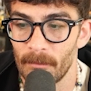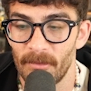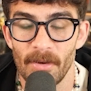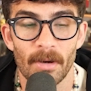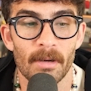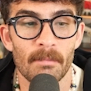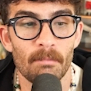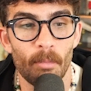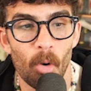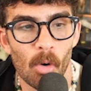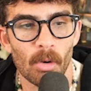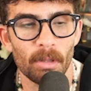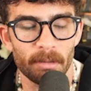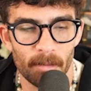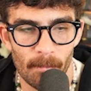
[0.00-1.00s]
very
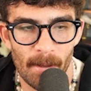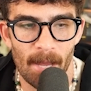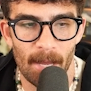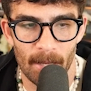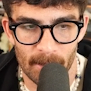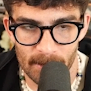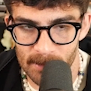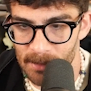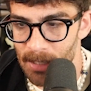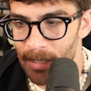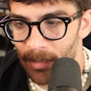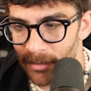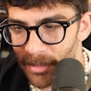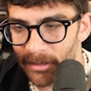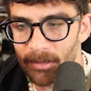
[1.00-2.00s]
moral demands
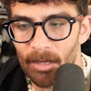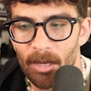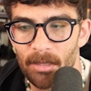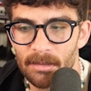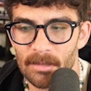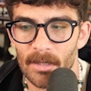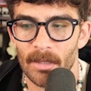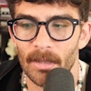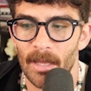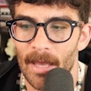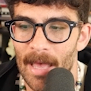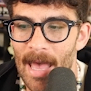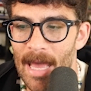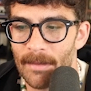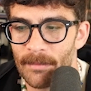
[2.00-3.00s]
that the Ansar
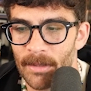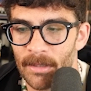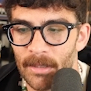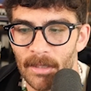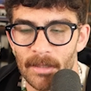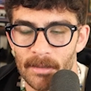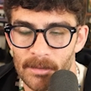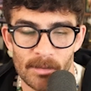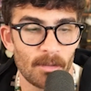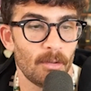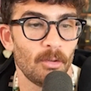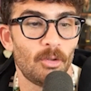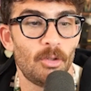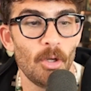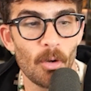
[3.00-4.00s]
Allah admin is
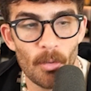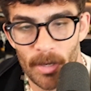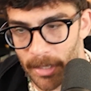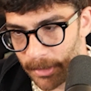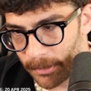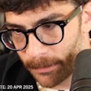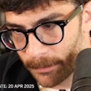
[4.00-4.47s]
doing,